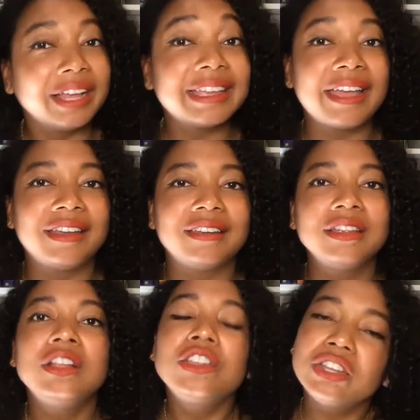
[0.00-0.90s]
Again,
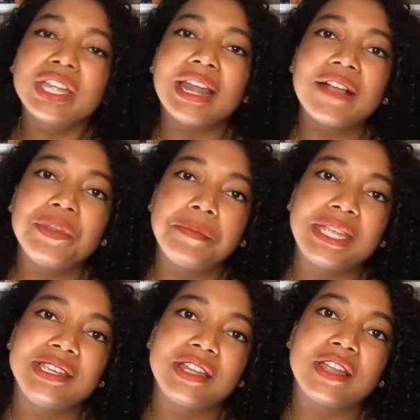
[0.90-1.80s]
look at how the
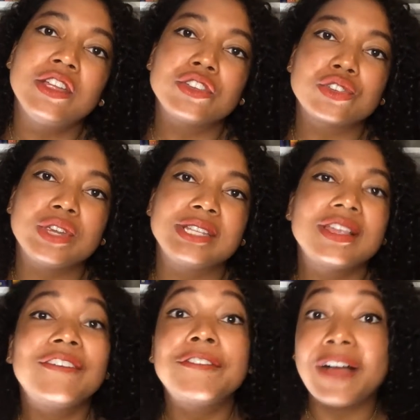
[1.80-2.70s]
media
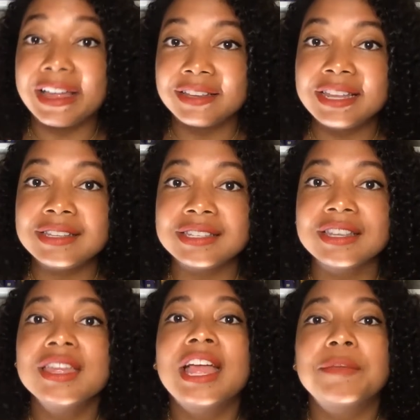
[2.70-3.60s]
treats
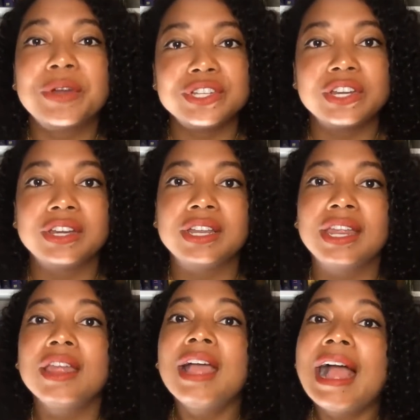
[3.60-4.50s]
violence and
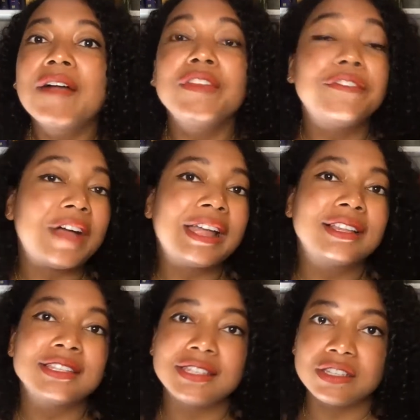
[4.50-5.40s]
particularly how the
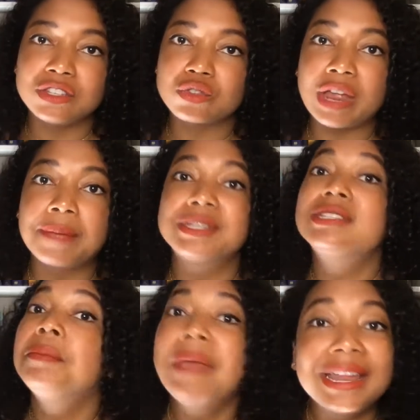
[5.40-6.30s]
violence is described
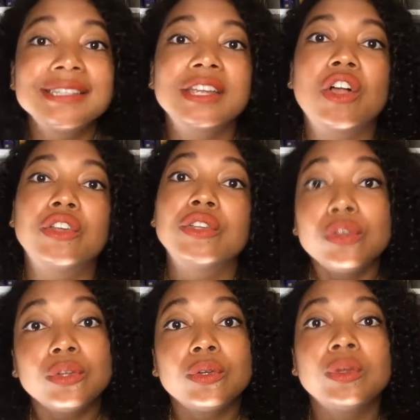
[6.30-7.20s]
depending on
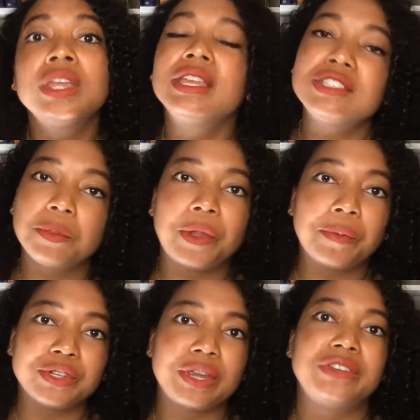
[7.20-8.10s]
who is the
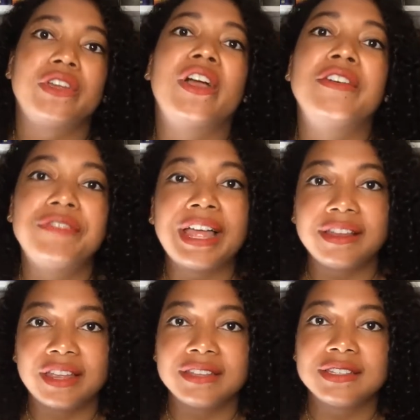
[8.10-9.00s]
perpetrator of
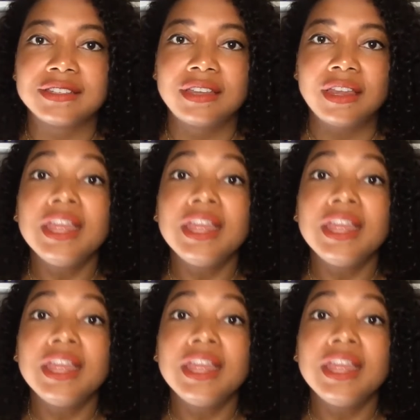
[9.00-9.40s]
violence.